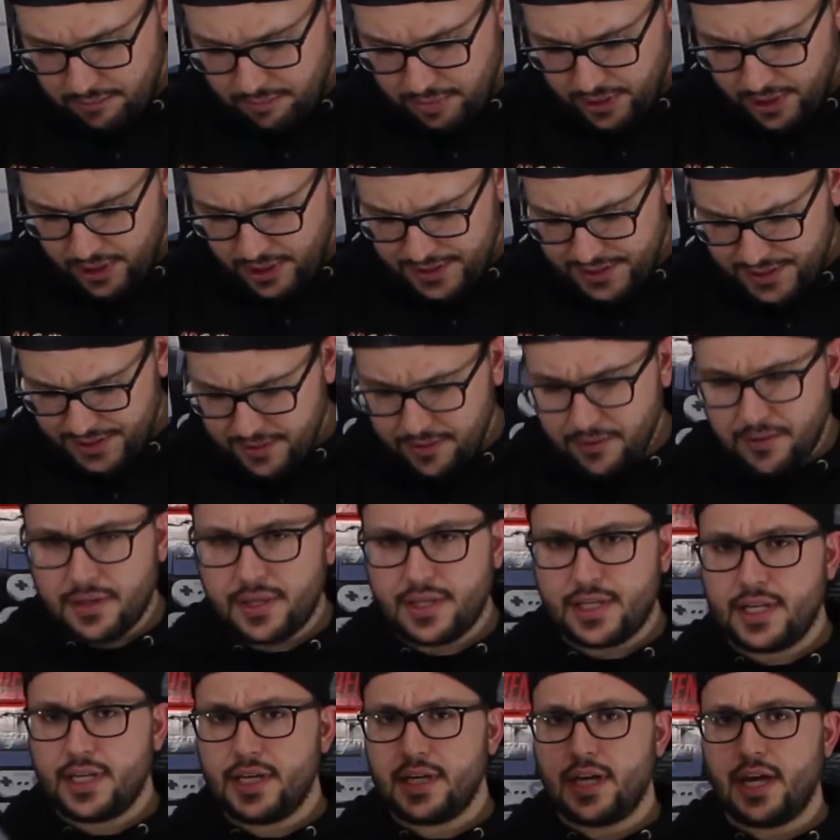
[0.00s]
but also
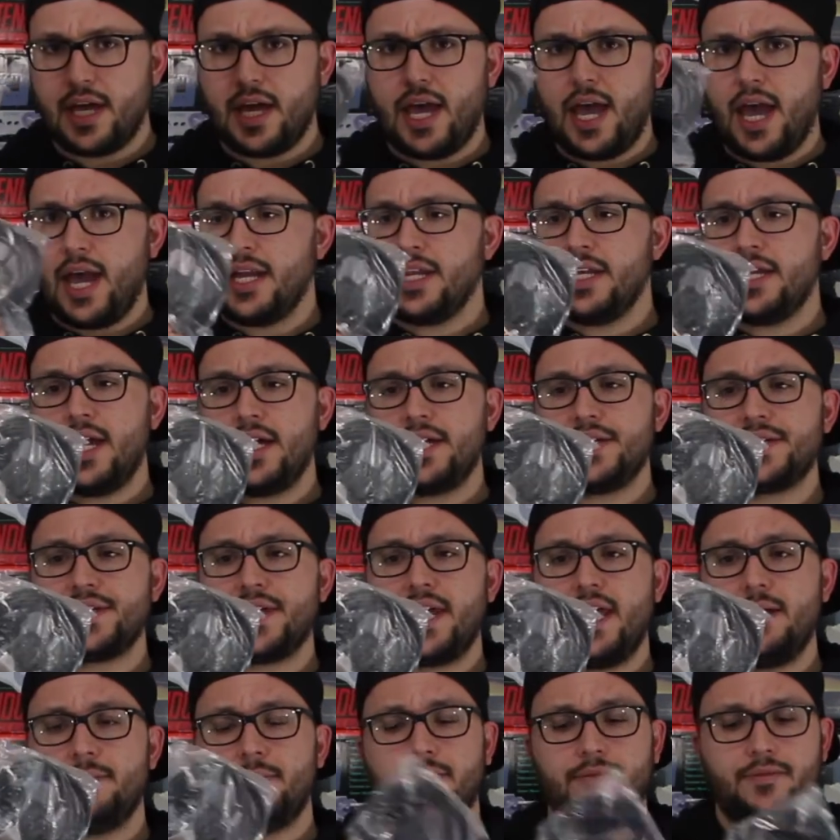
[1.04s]
the NES
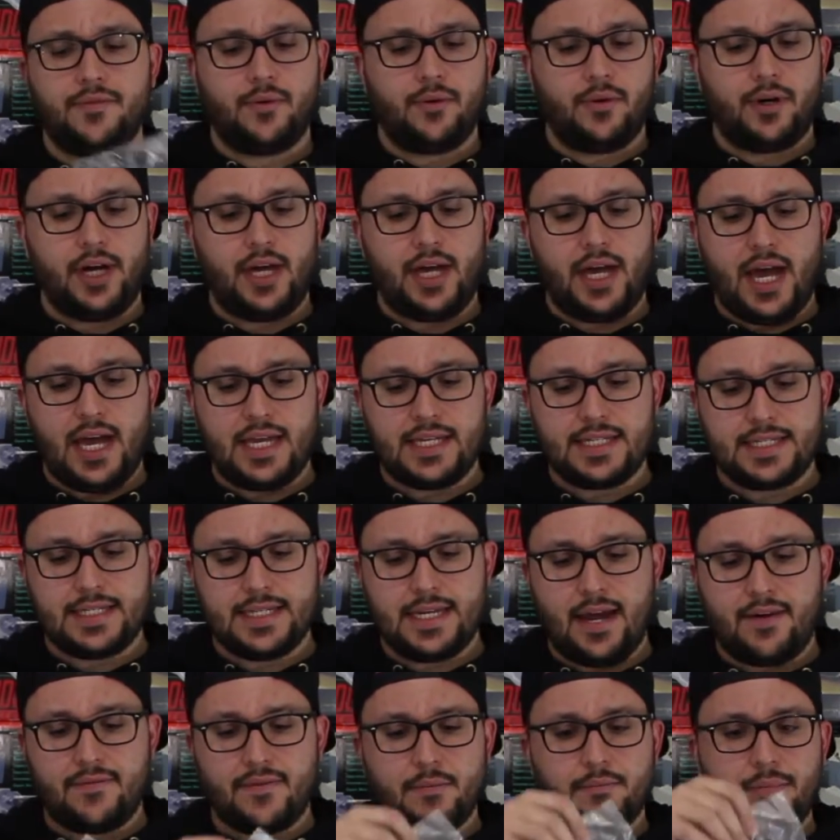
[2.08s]
cable for it has
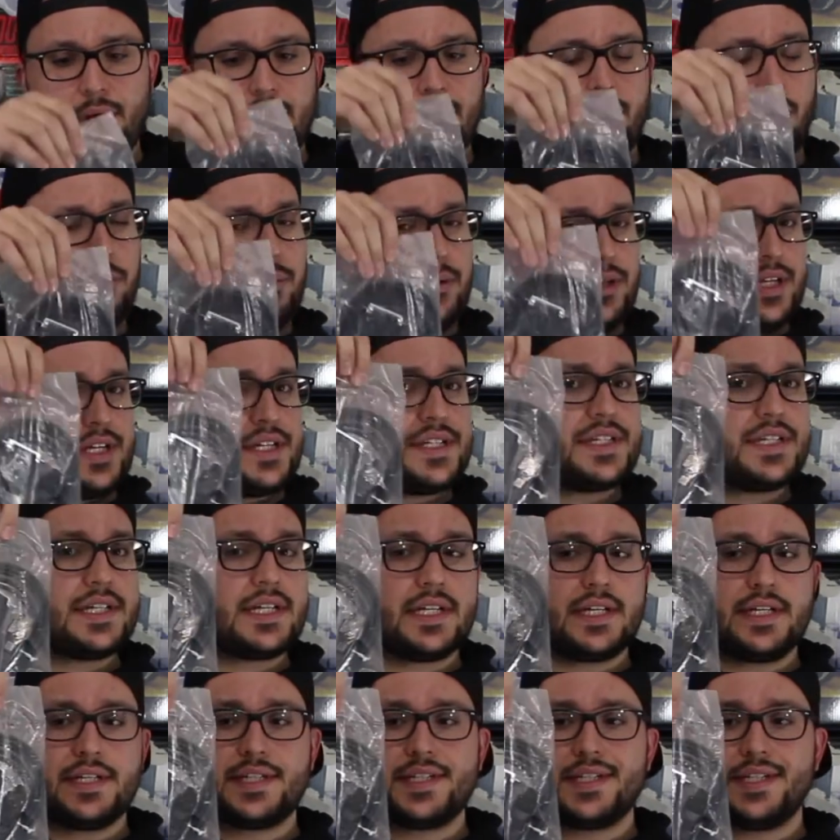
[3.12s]
never been opened. This
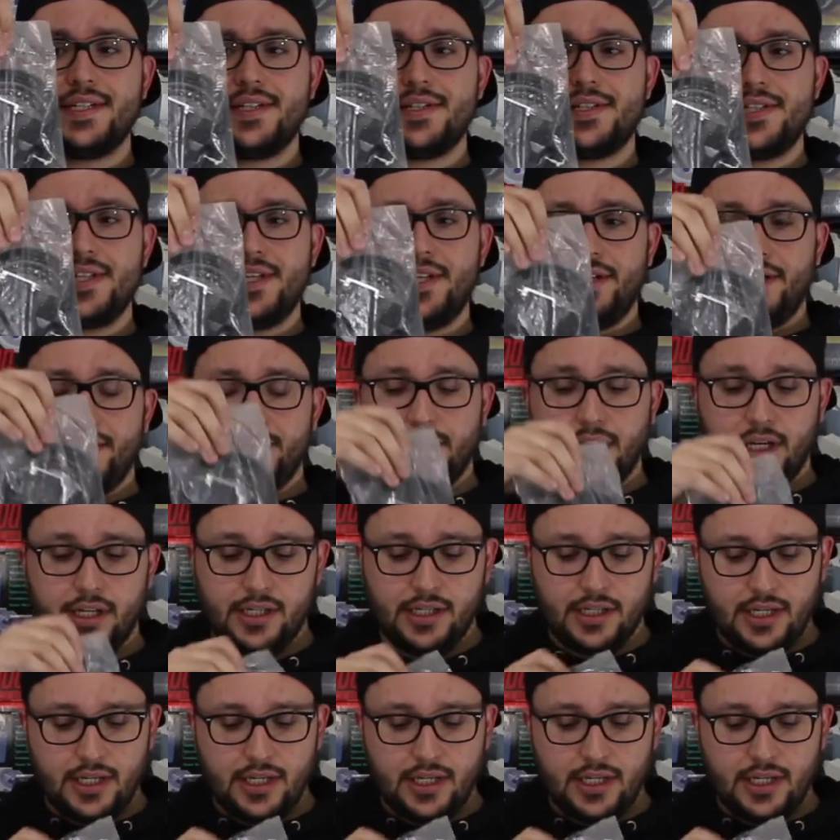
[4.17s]
thing is still sealed.